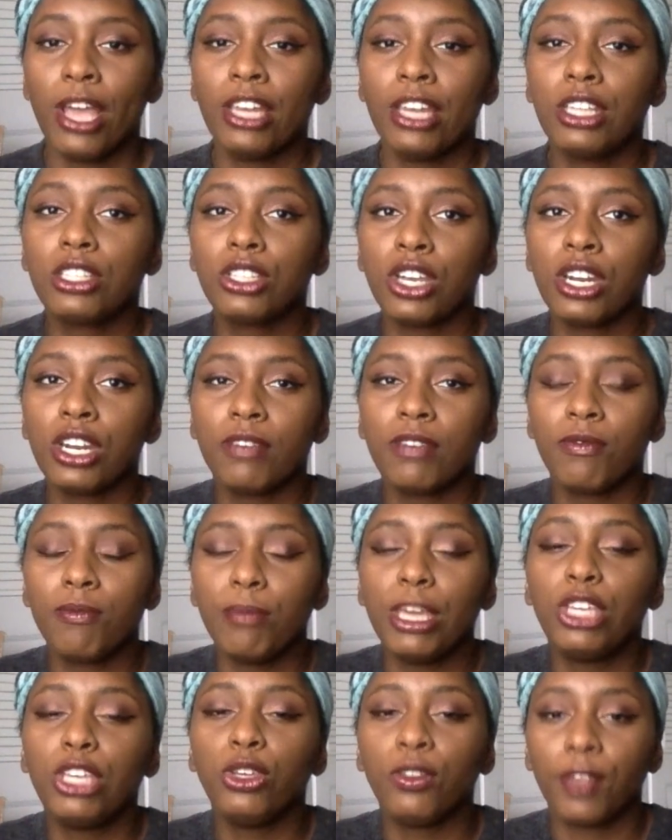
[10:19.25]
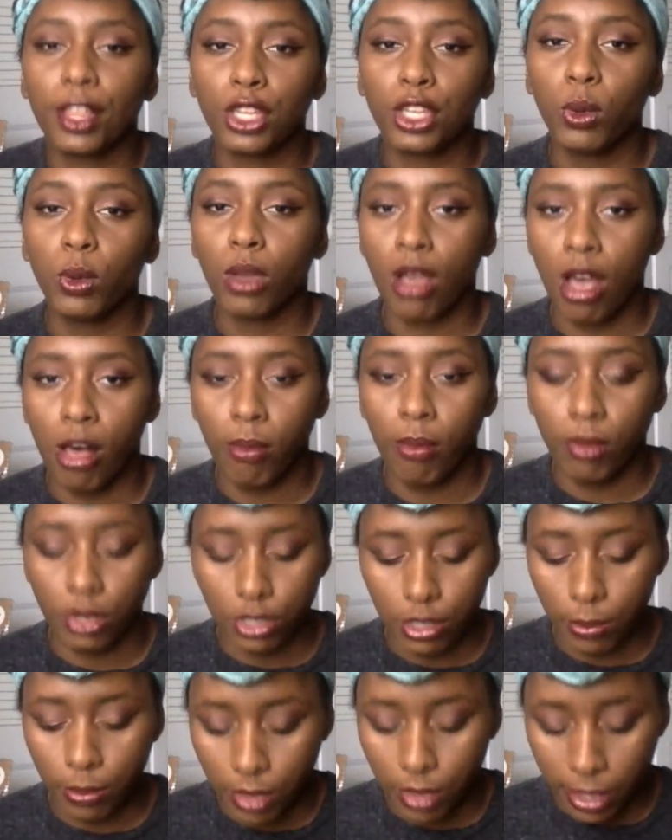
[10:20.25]
and it's going to make you feel like you accomplished
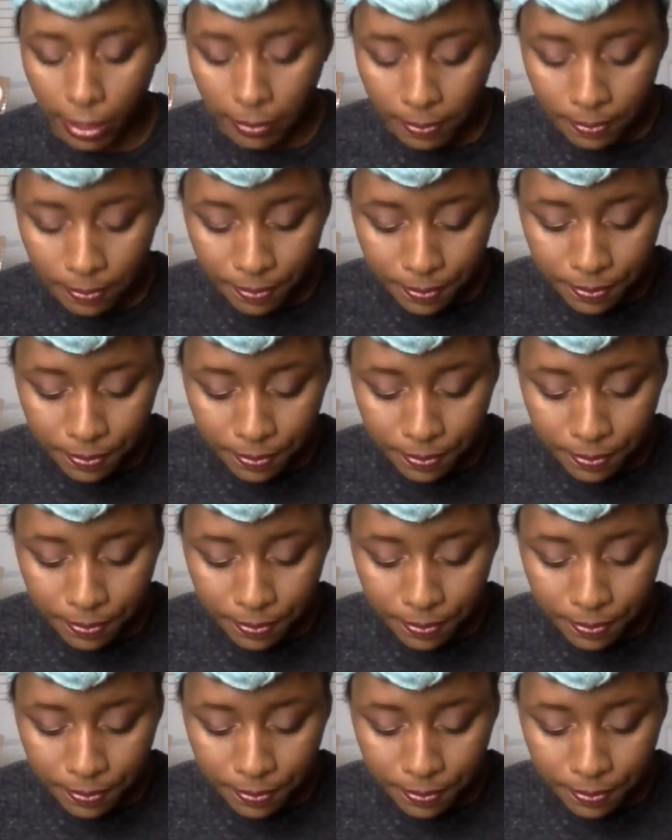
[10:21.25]
something.